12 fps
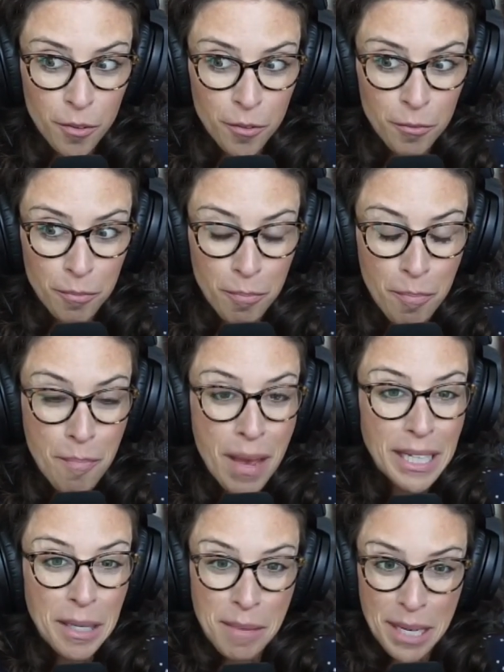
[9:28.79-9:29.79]

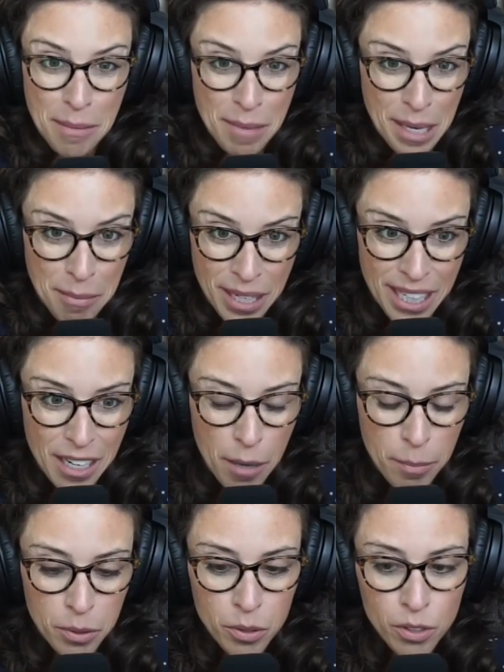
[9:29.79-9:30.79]
many, many, many, many
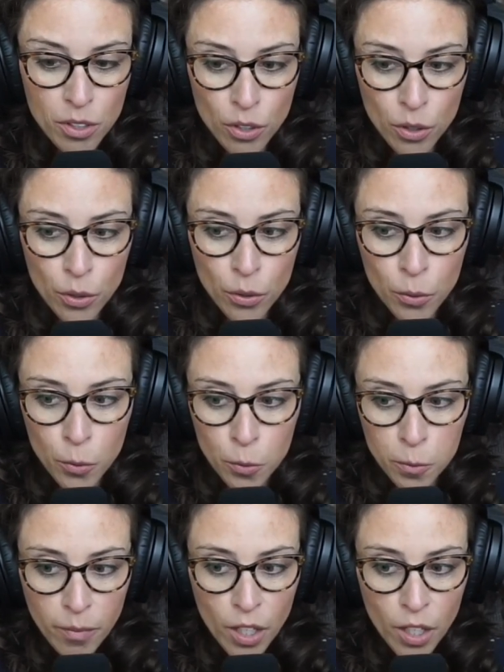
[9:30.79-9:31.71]
couples who,